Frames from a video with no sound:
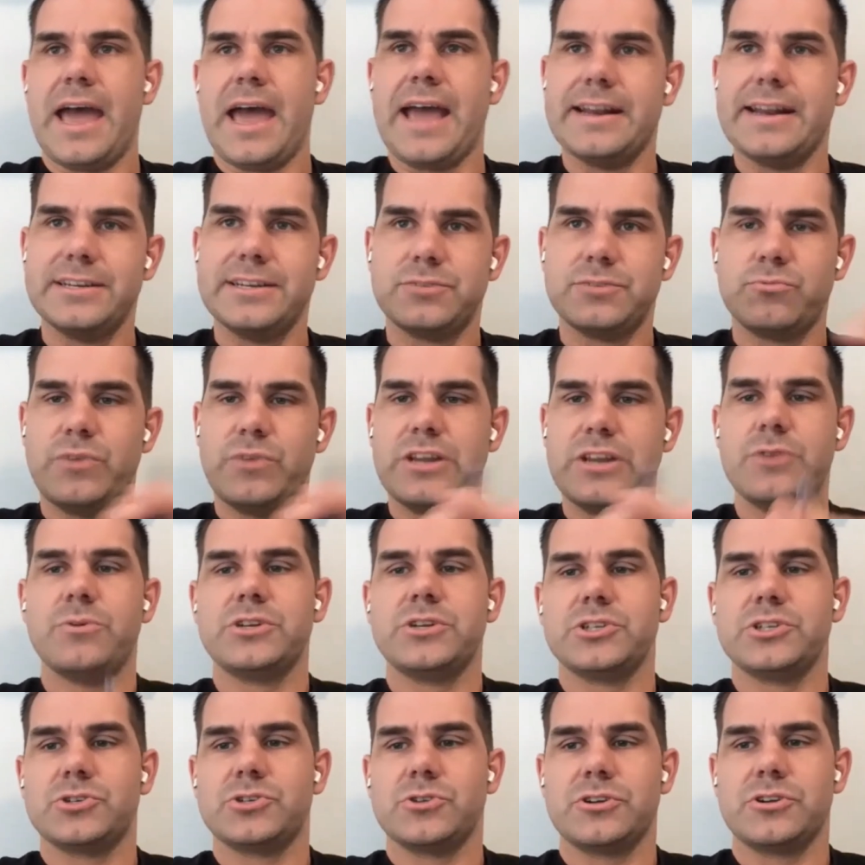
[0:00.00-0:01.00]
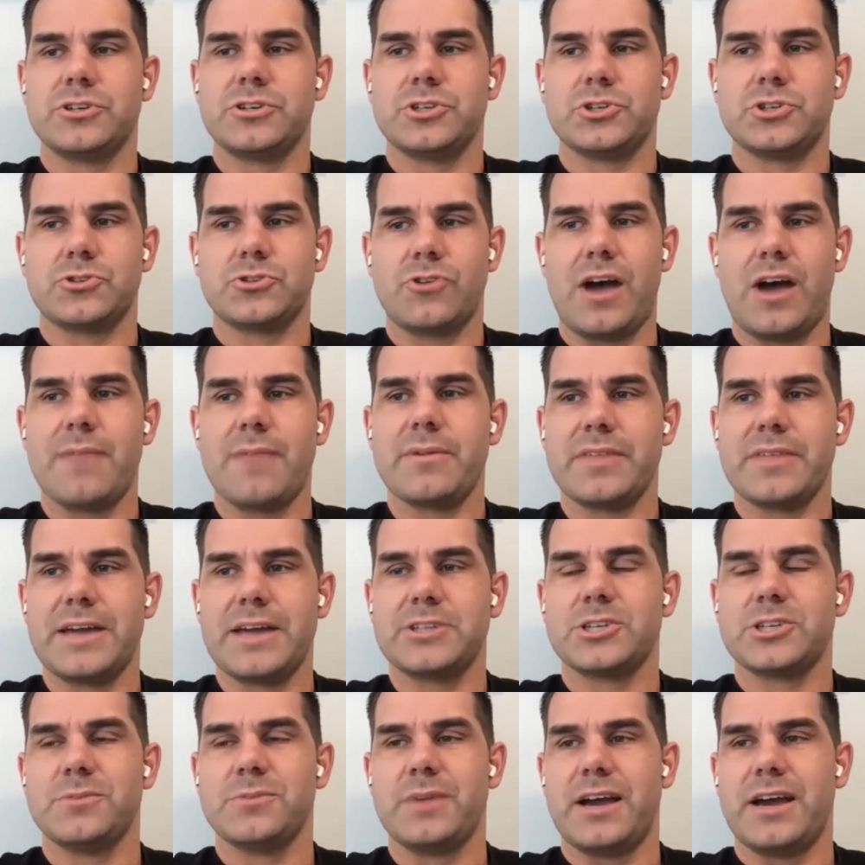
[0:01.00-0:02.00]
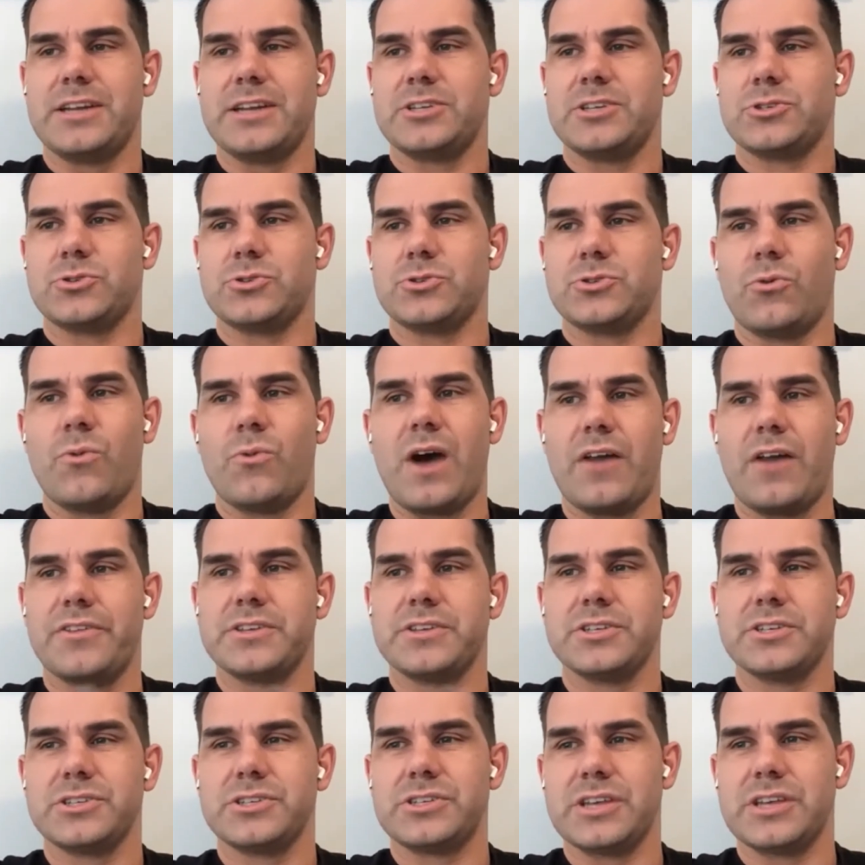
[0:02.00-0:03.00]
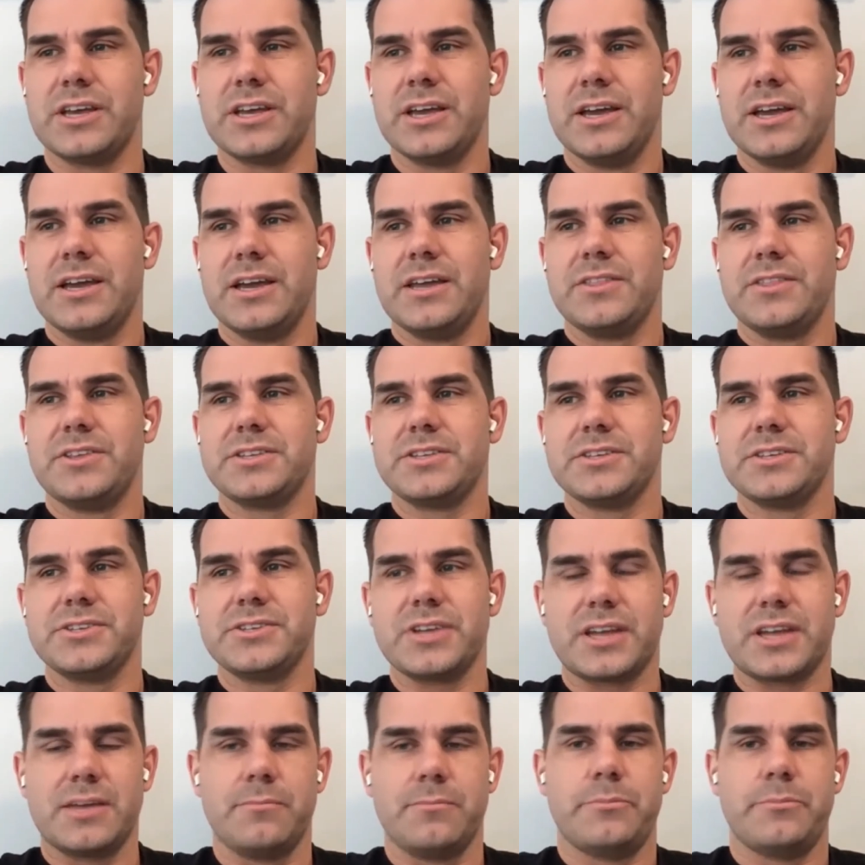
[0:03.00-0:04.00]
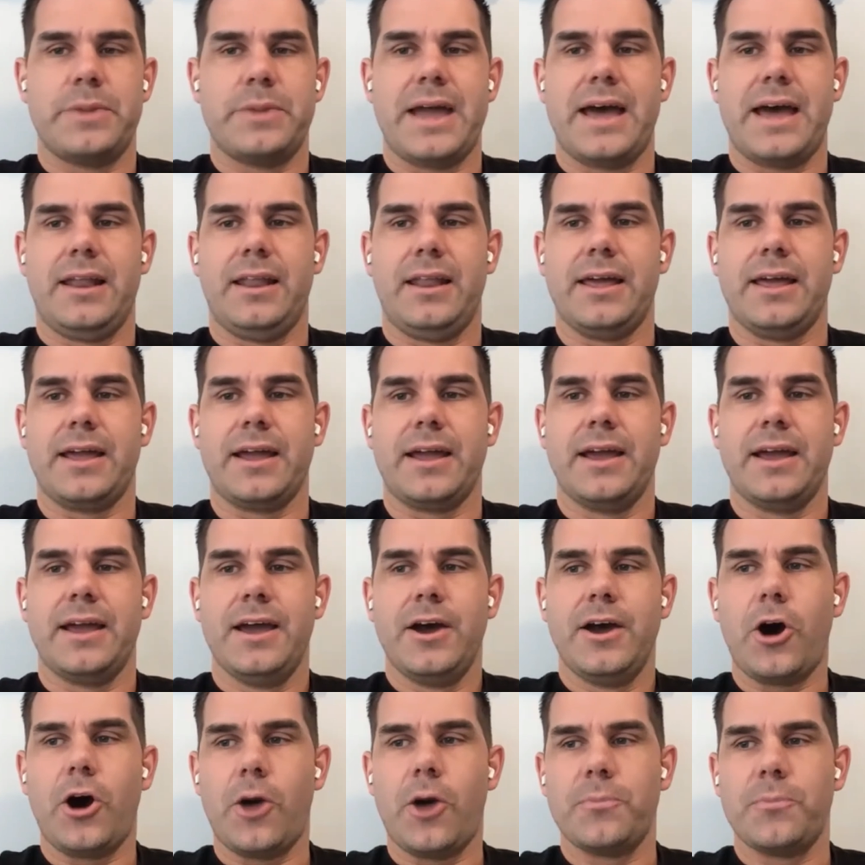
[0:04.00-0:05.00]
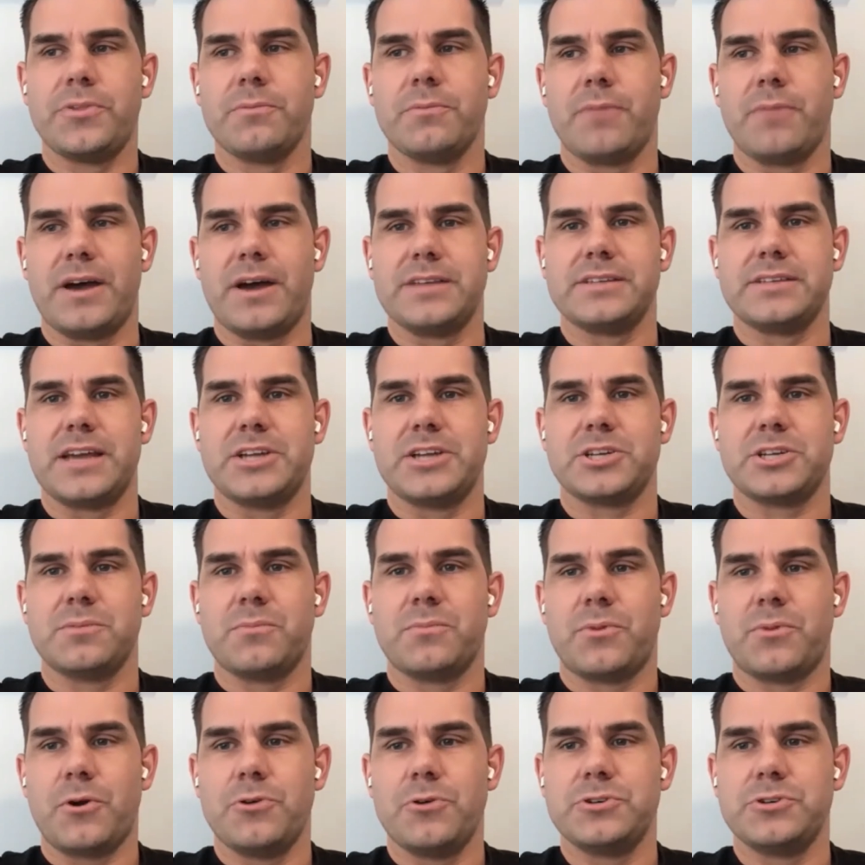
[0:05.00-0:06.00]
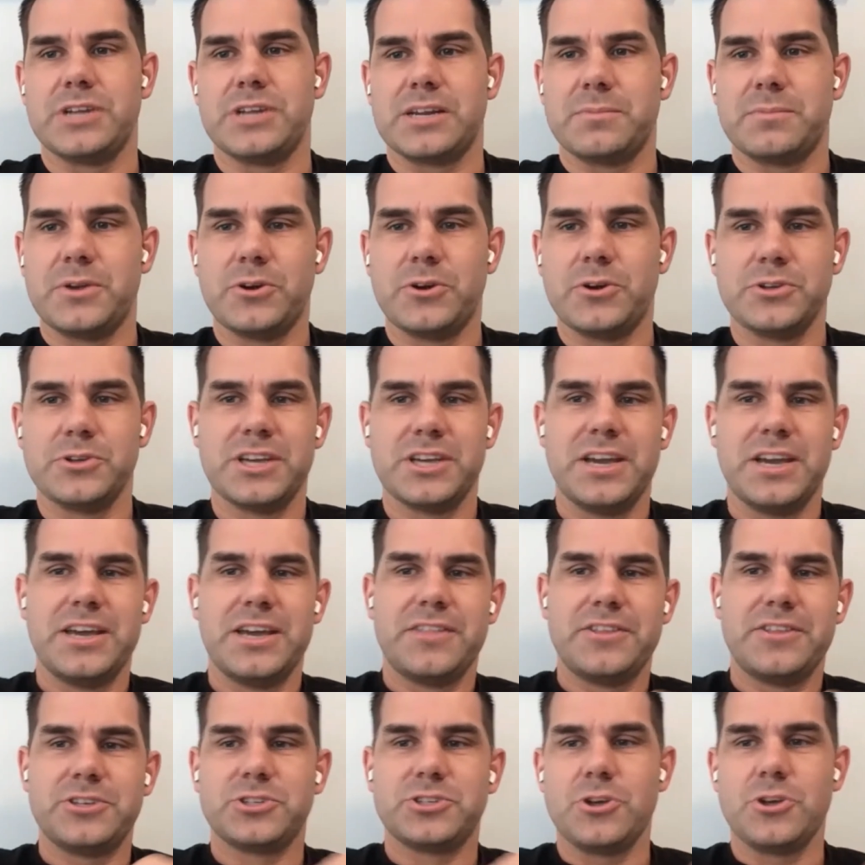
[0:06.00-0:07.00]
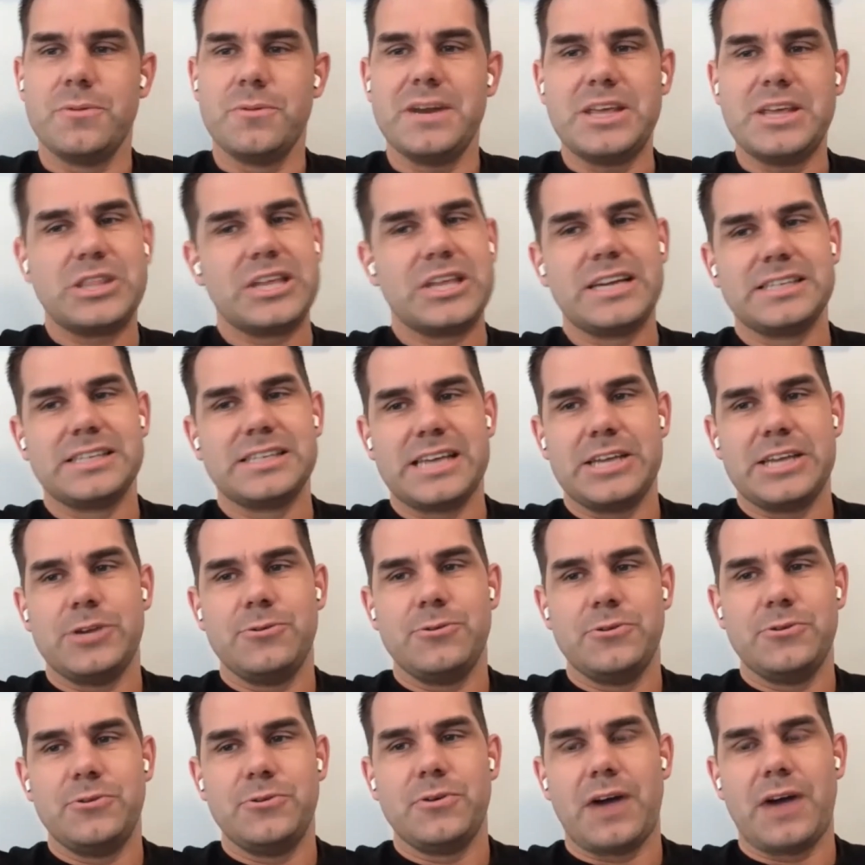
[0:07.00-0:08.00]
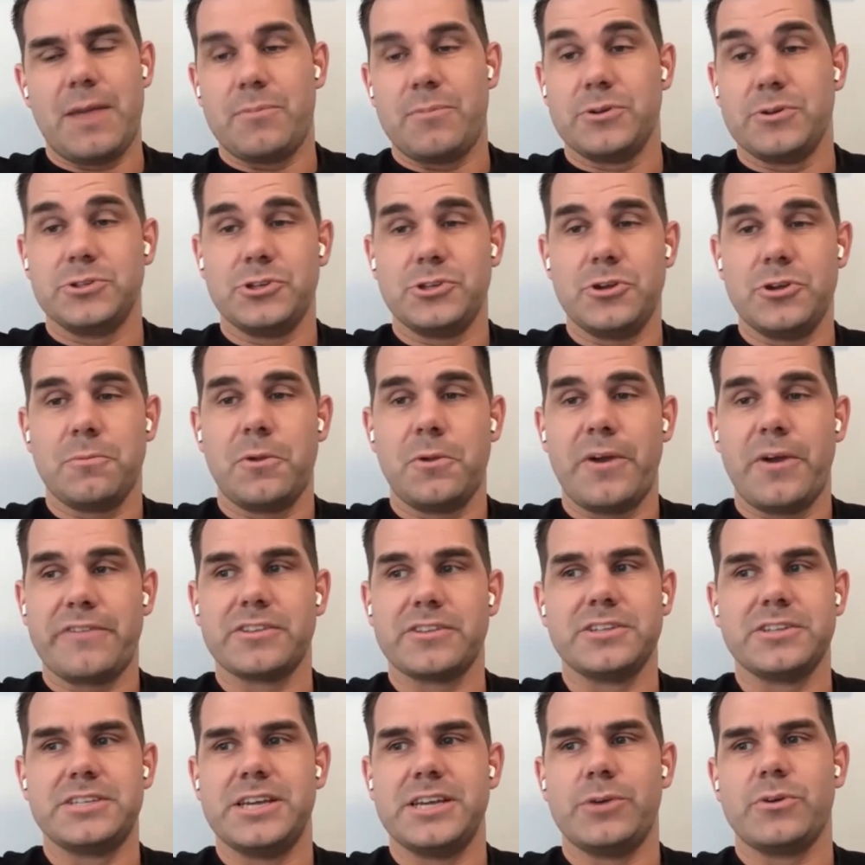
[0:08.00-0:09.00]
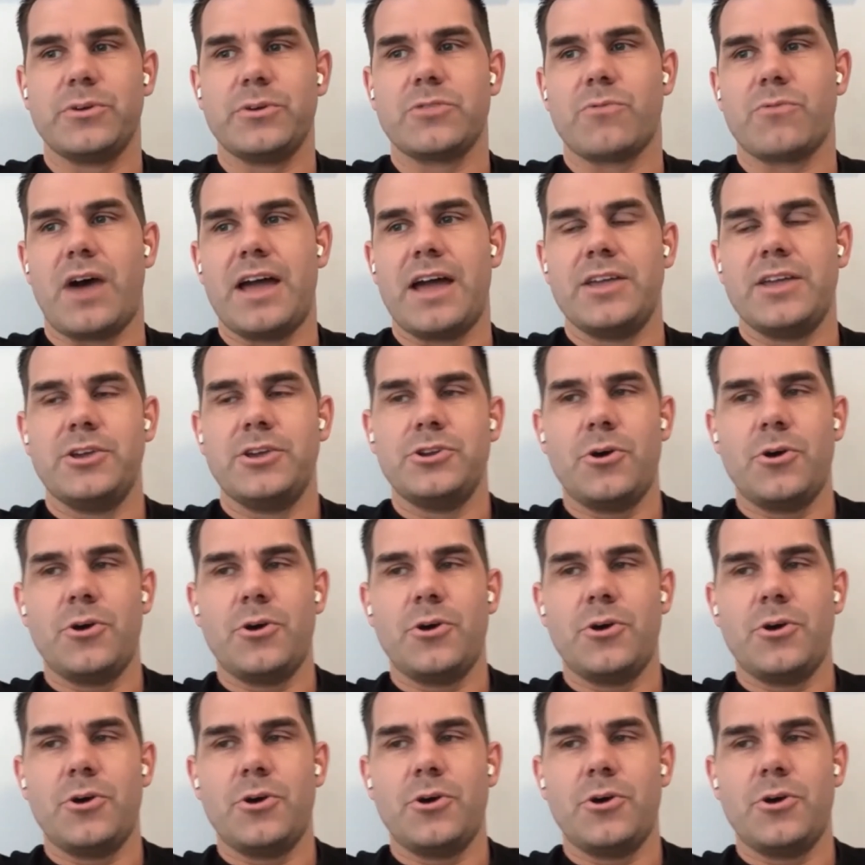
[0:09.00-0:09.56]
And when you were just sort of describing that to me, I just thought, wow, this is a compelling optimization project, because there's so many things that I presume you have to deal with, right?